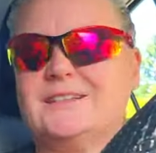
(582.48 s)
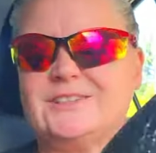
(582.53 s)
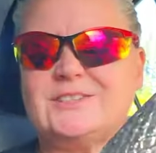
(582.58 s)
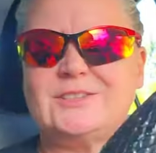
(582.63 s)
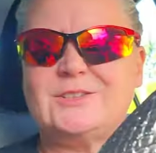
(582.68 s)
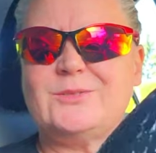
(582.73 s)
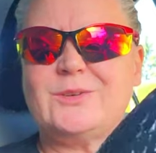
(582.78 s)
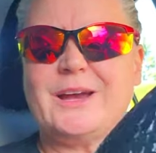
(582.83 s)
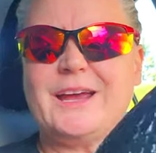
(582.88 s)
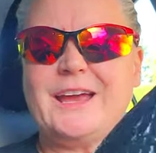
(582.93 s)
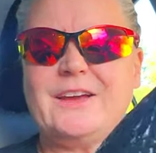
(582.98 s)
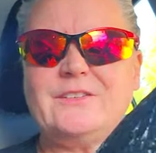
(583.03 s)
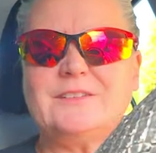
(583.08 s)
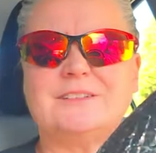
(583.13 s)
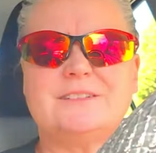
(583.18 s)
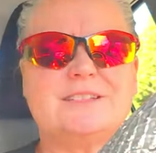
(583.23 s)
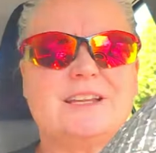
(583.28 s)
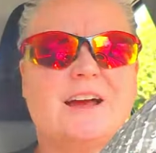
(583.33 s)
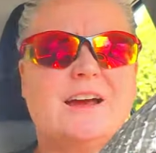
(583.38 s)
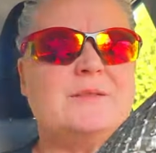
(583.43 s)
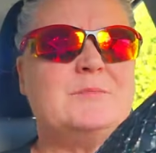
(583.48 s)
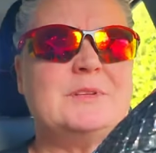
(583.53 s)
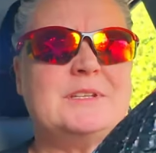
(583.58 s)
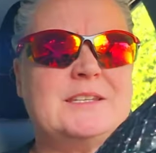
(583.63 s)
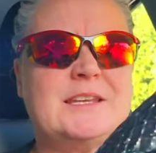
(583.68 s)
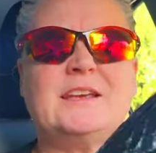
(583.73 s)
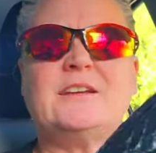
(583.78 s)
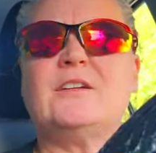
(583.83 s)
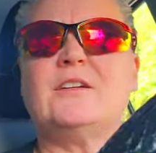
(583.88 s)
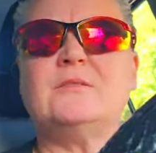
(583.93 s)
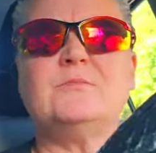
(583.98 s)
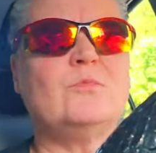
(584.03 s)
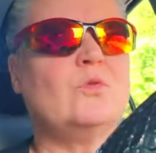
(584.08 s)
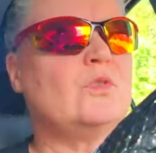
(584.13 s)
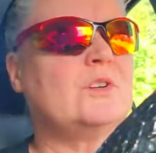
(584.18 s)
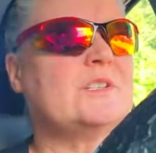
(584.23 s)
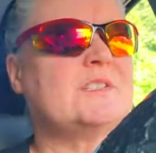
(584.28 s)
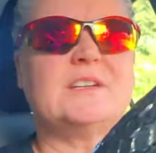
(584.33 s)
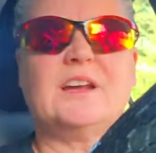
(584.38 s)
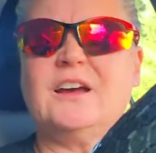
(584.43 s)
Do I have time to take on
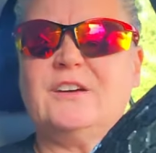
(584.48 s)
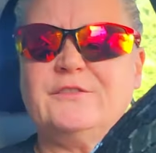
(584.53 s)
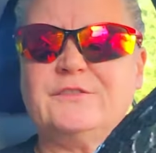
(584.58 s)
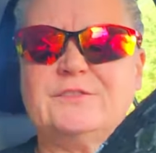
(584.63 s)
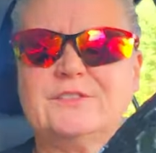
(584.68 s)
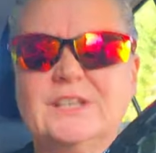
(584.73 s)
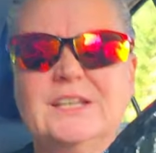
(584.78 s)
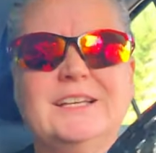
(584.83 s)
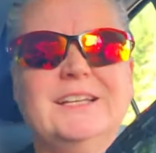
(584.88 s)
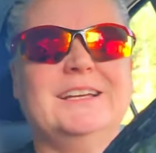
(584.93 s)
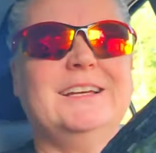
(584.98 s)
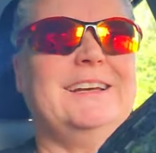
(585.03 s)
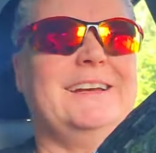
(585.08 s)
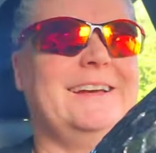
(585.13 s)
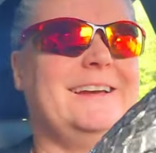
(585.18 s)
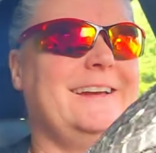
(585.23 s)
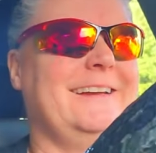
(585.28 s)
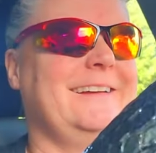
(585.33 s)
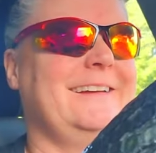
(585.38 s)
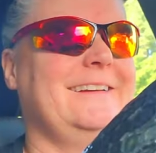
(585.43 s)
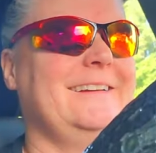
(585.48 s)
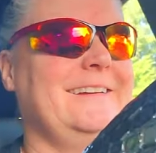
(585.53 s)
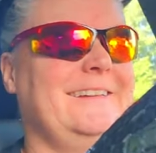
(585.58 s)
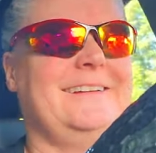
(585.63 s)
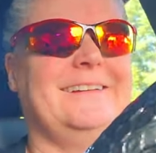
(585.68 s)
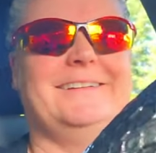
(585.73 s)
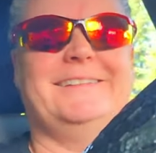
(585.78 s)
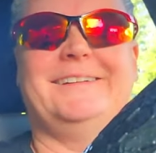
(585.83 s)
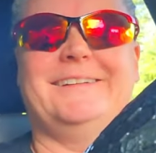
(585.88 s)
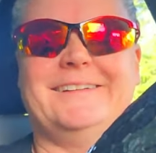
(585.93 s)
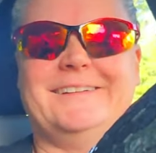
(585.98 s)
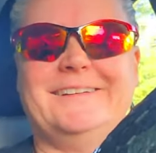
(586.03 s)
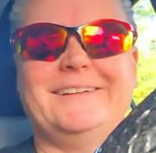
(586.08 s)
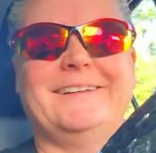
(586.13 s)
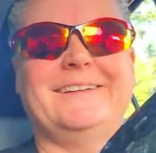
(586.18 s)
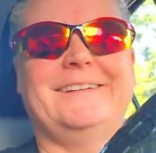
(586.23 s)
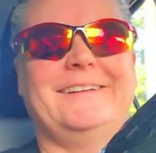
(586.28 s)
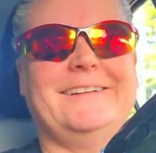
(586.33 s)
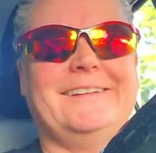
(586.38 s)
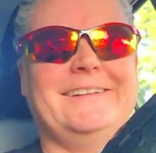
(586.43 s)
more stuff? I
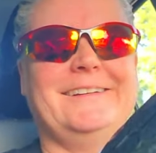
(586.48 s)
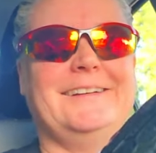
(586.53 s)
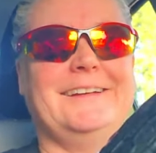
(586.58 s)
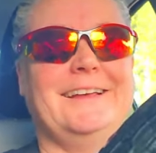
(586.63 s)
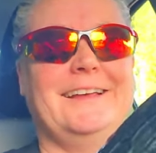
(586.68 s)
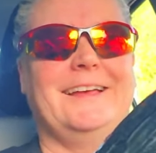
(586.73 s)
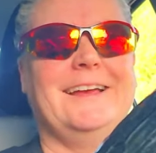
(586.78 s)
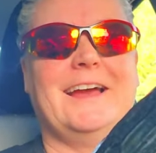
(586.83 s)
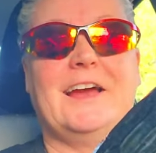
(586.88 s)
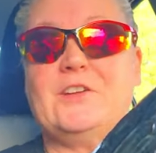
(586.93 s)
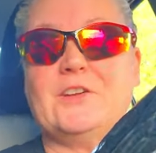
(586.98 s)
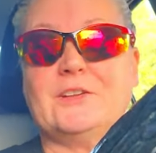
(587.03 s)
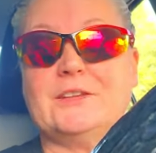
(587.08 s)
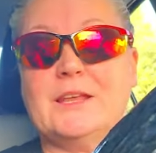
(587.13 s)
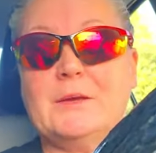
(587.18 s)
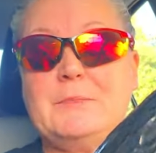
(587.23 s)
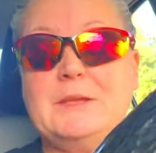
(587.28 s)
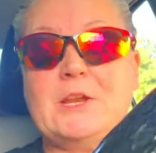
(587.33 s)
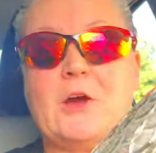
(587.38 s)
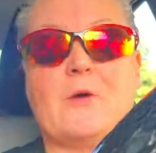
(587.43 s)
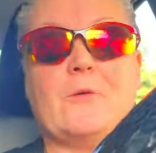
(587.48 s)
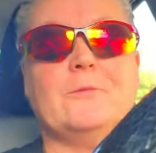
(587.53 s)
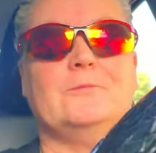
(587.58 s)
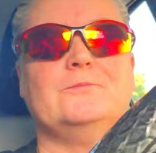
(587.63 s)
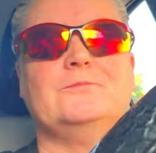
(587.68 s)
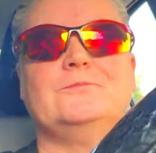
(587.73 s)
don't know. Let me know.